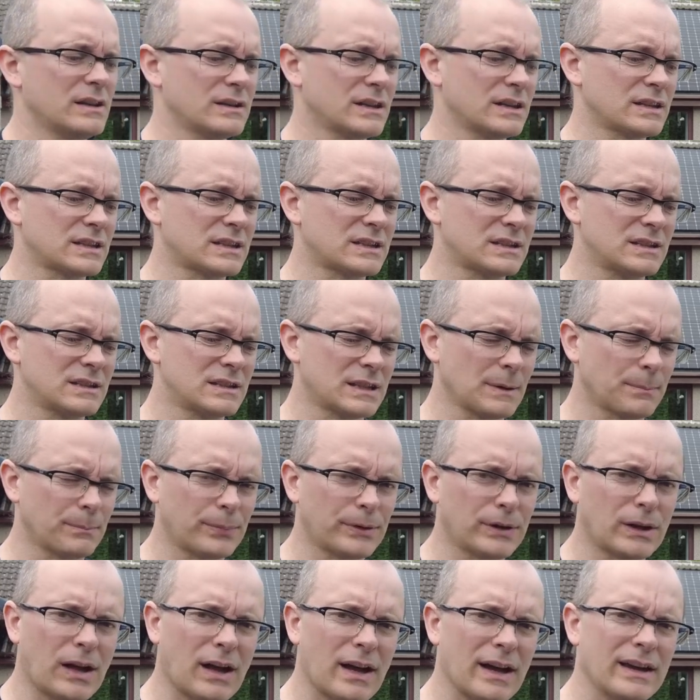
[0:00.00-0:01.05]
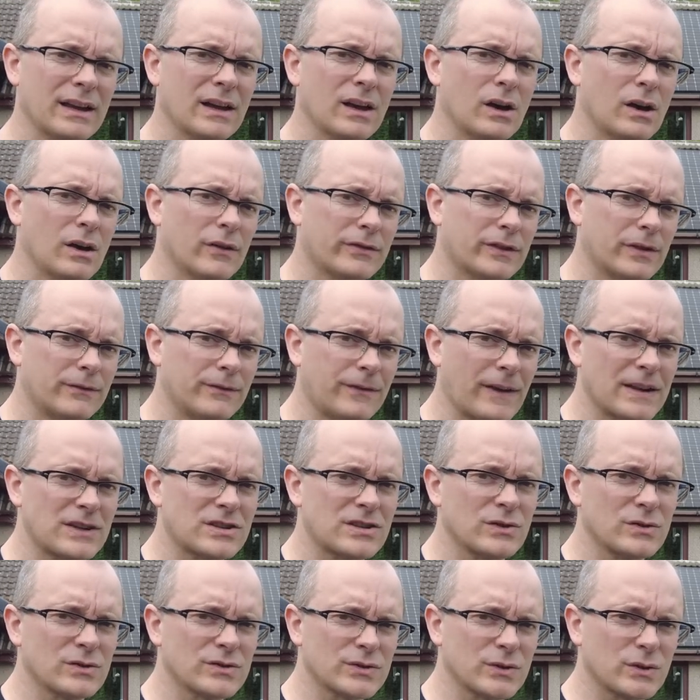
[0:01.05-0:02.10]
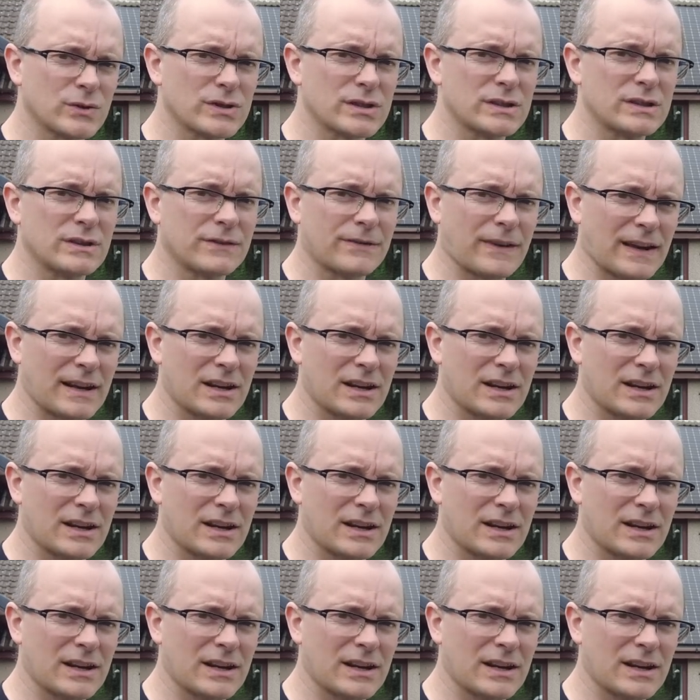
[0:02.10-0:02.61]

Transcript: the supply of conventional sources of